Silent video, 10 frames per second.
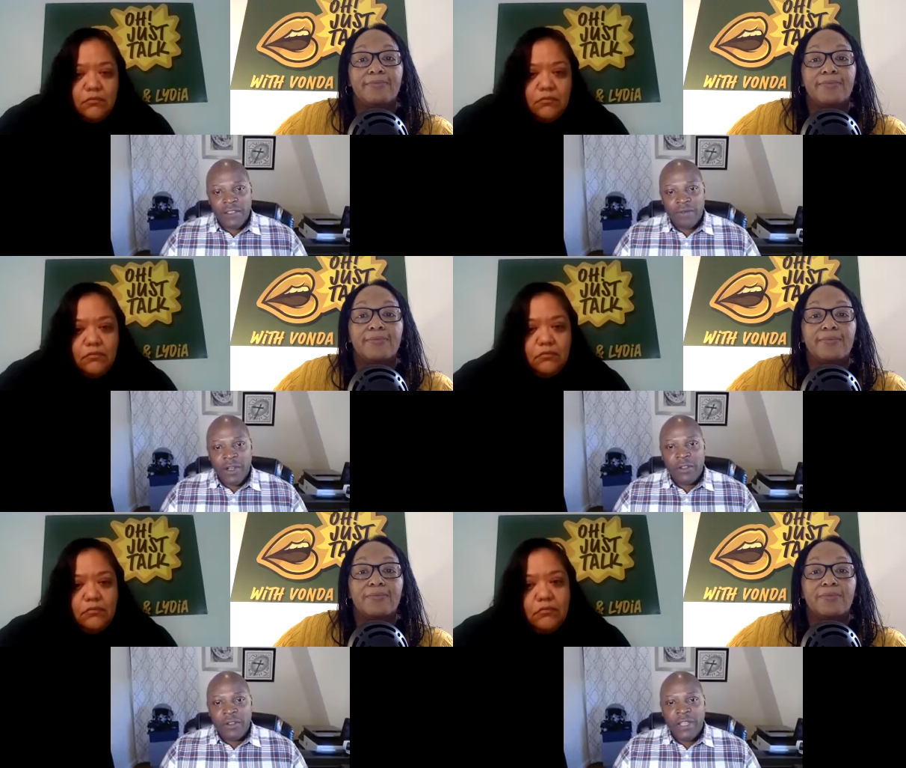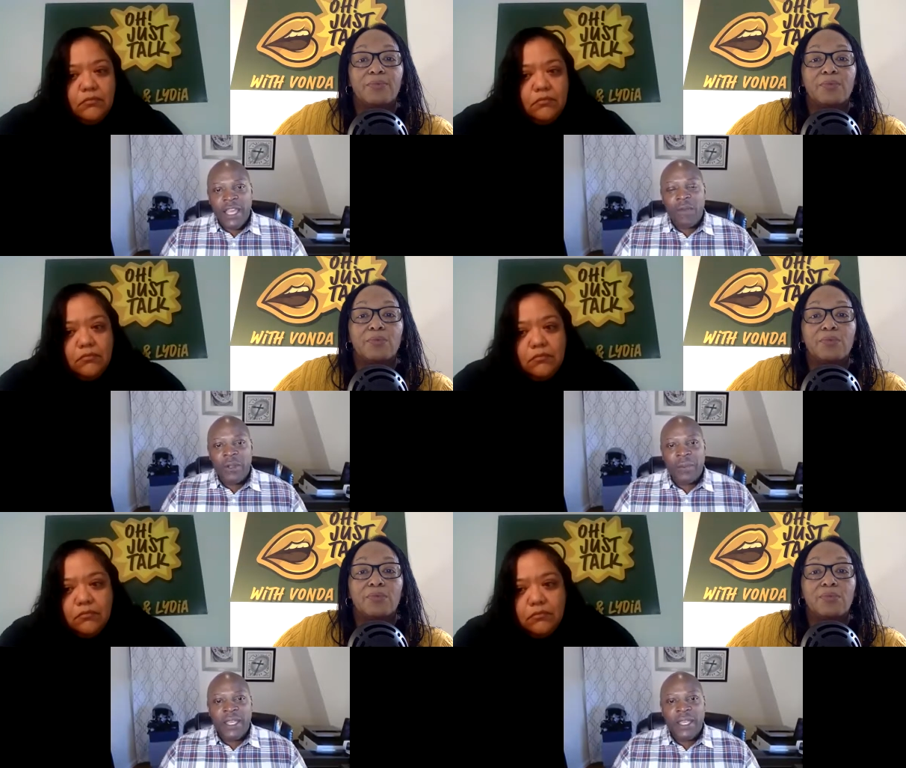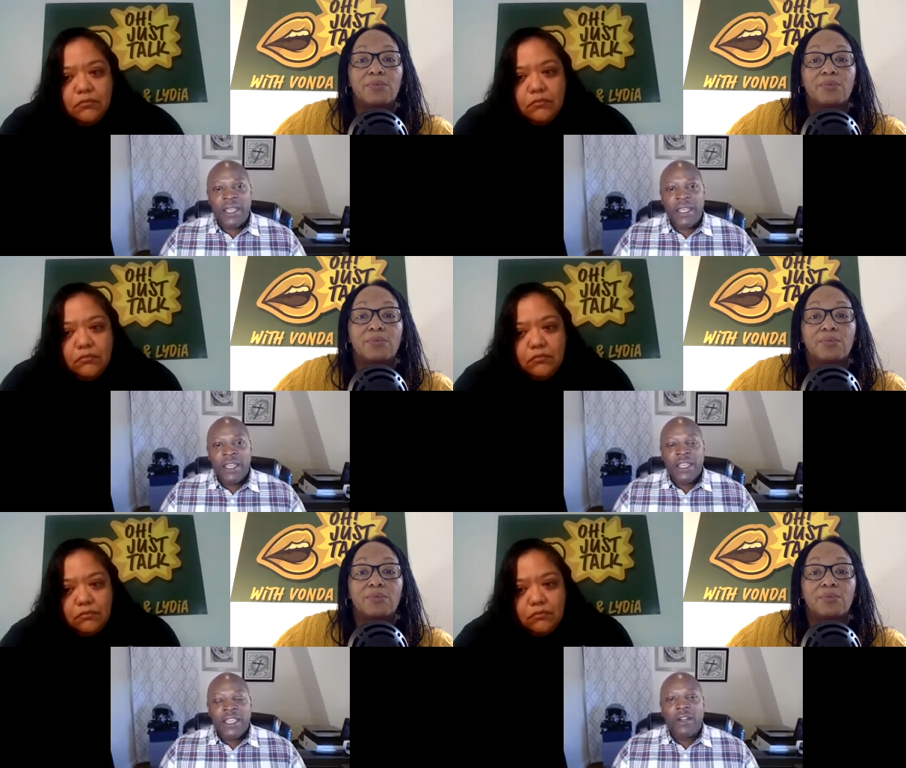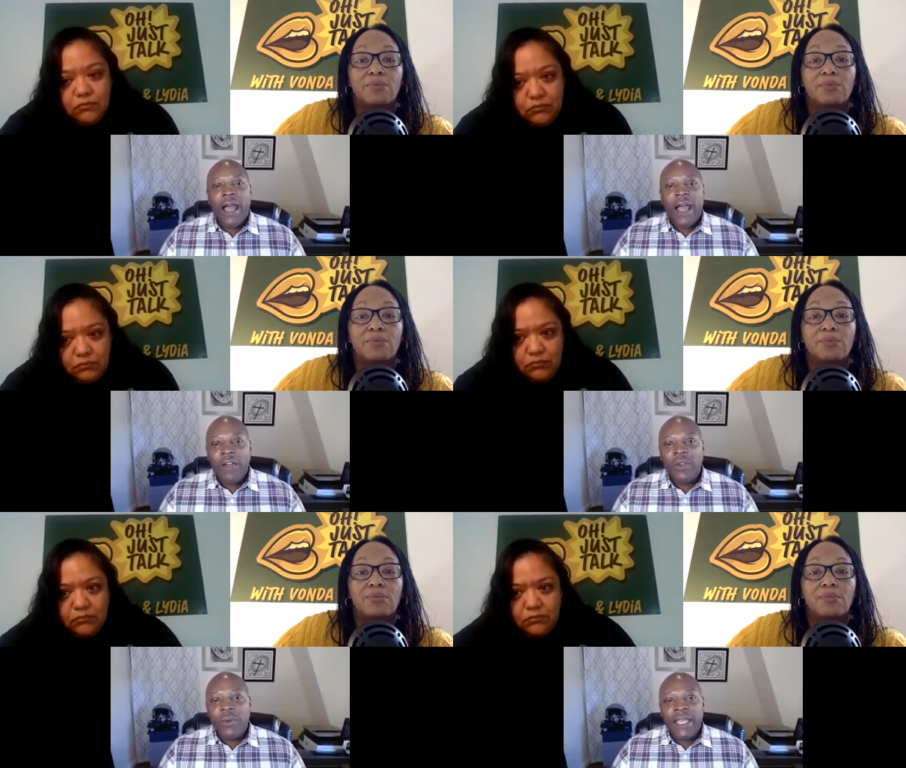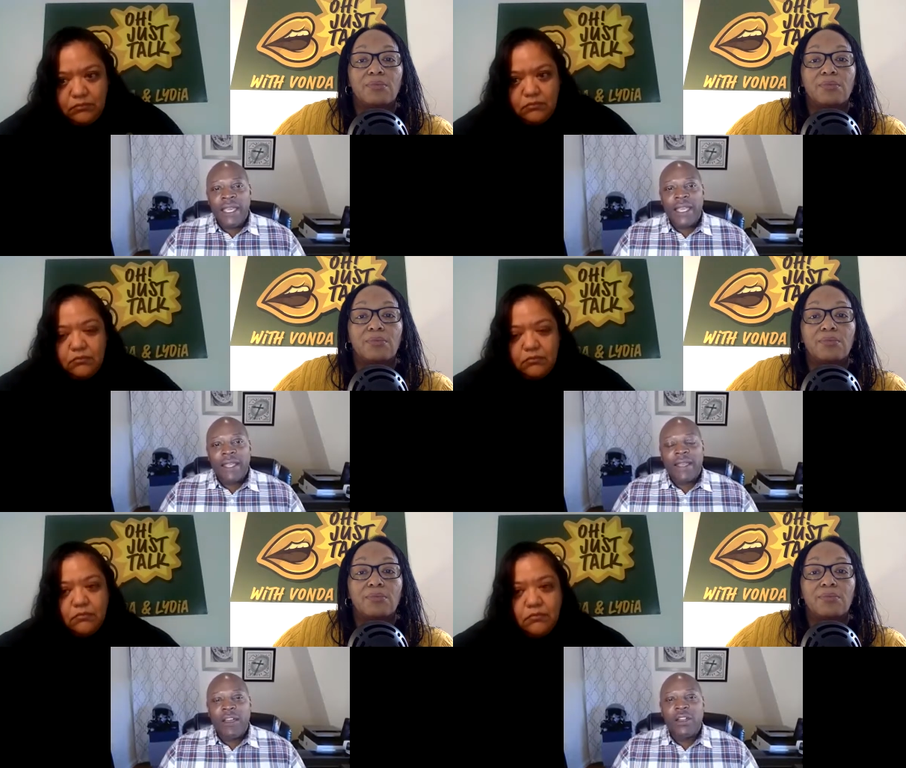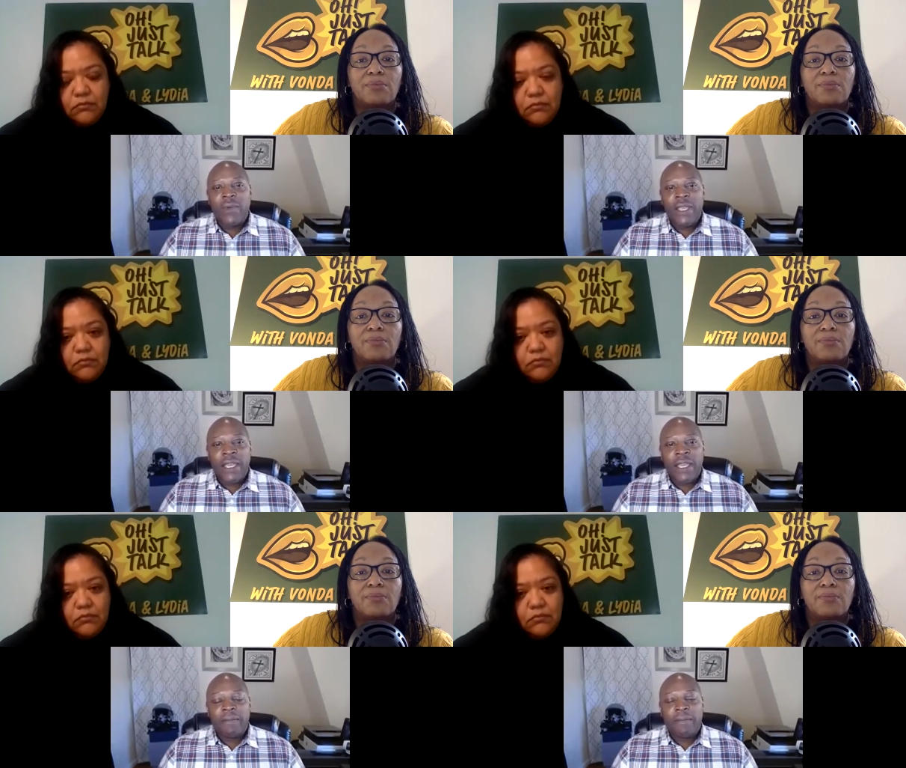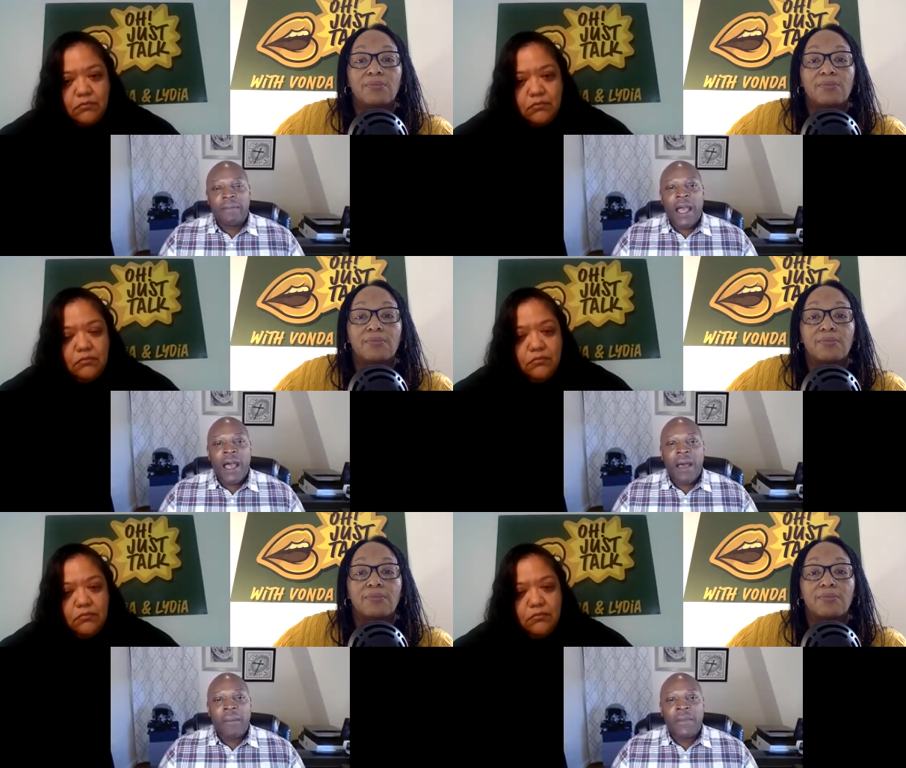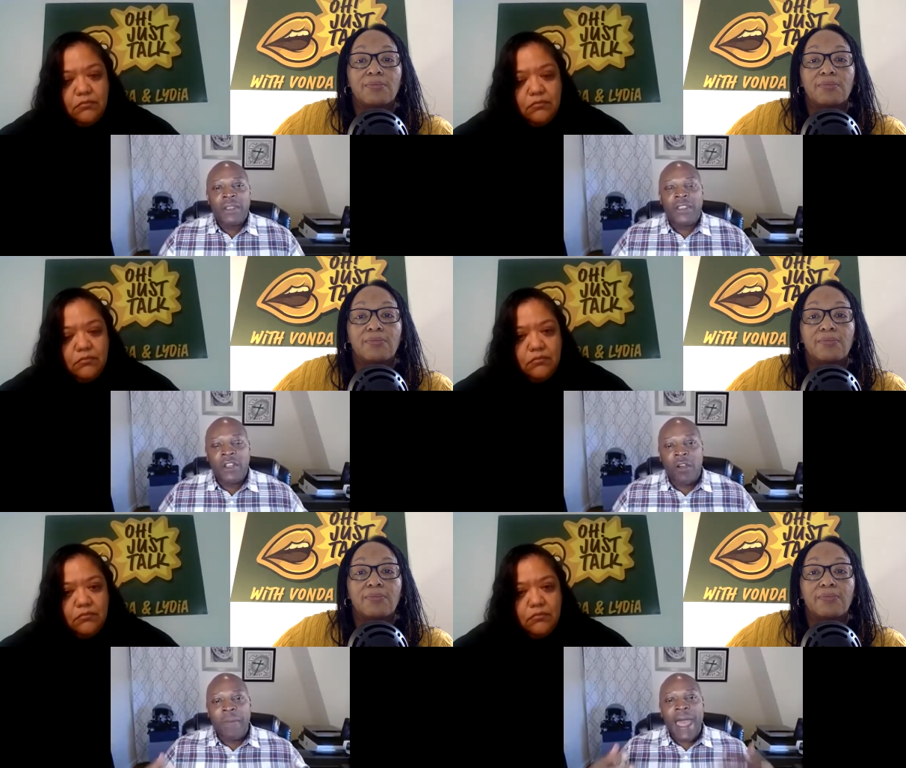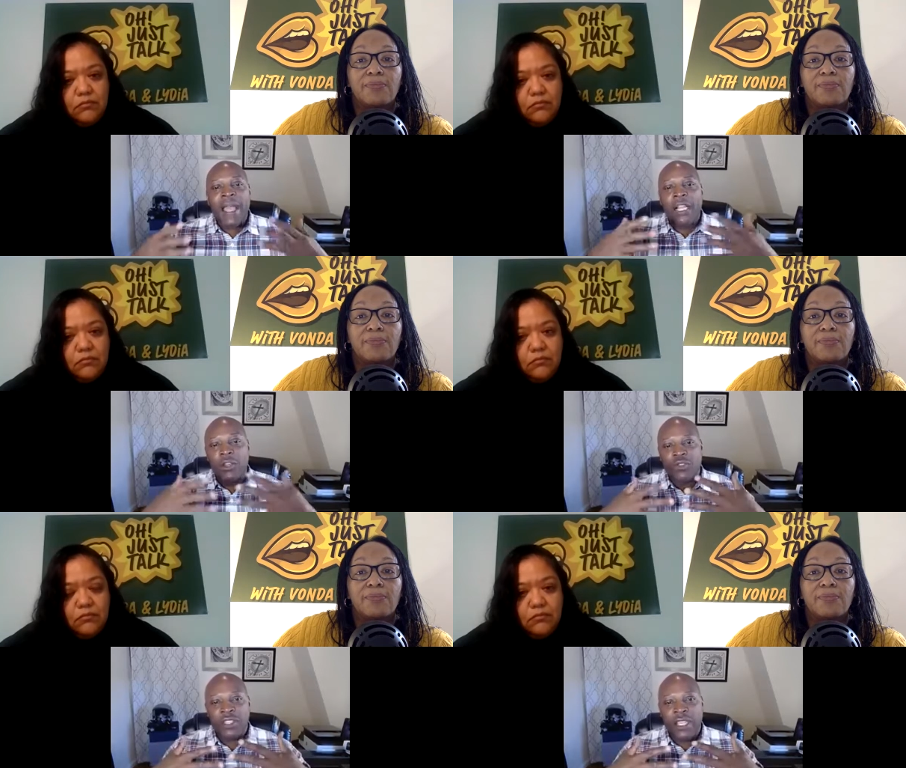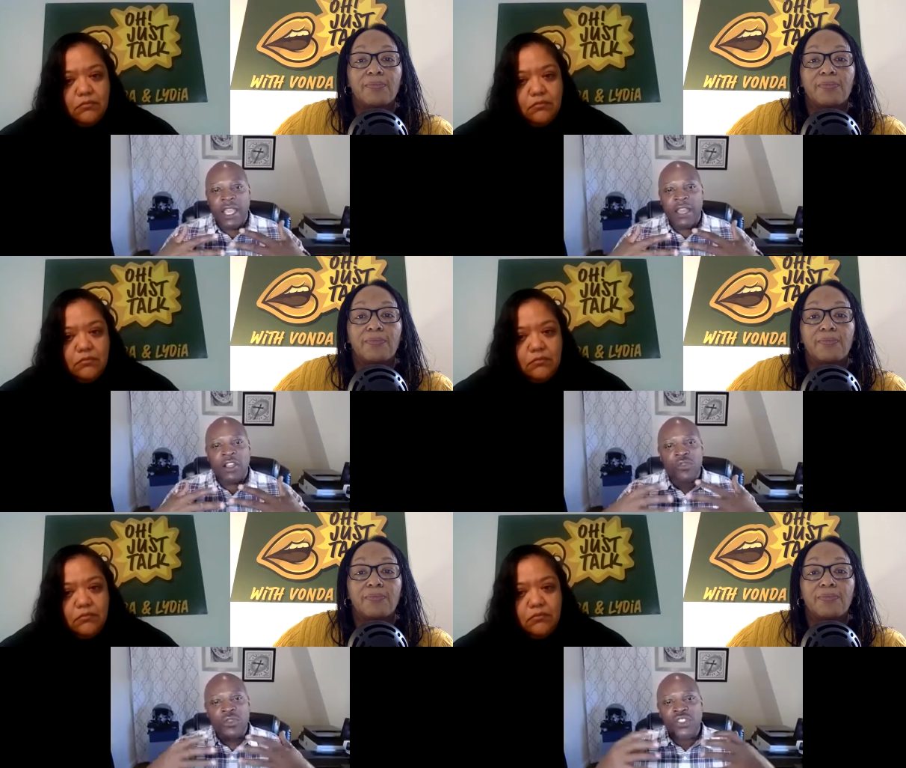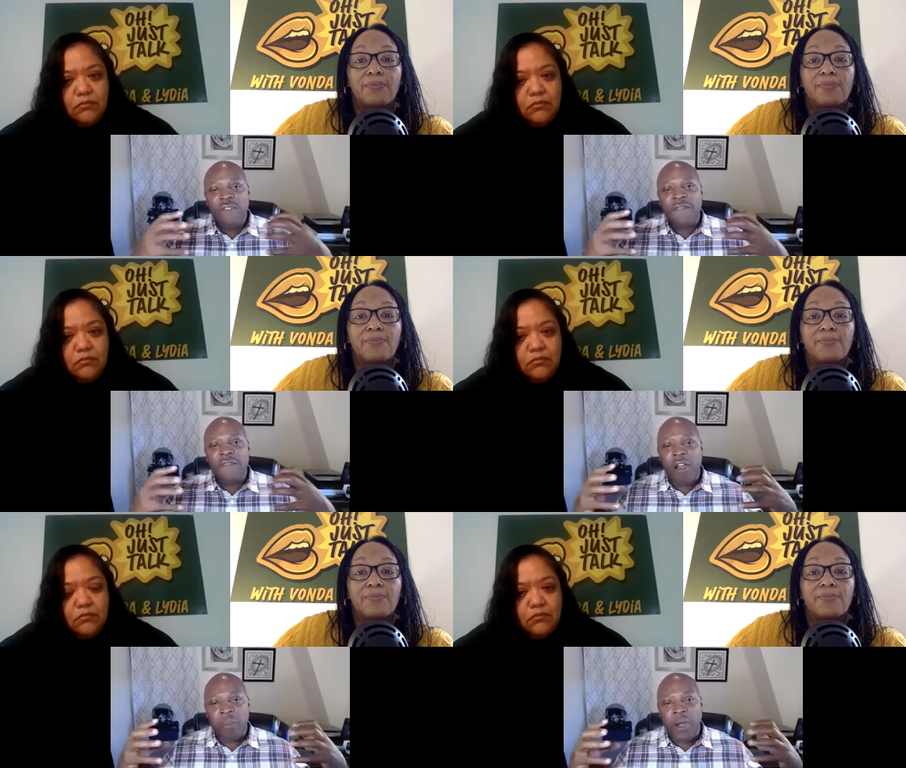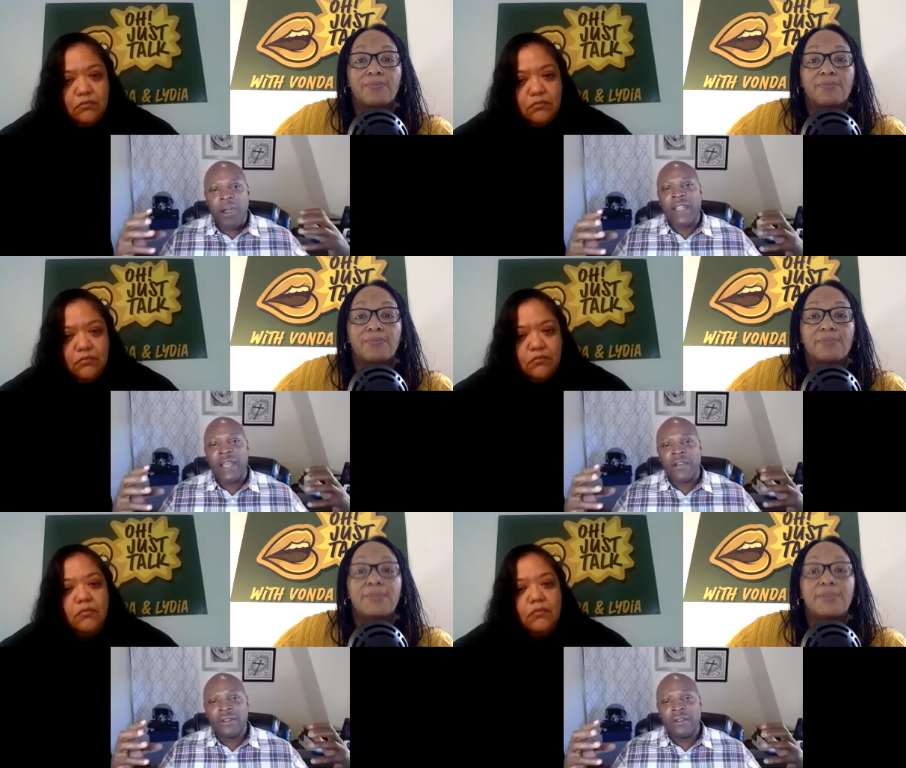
Speaker 1: for another day would be, you know, how do we get how do we get um, you know back closer together because we're so far apart now.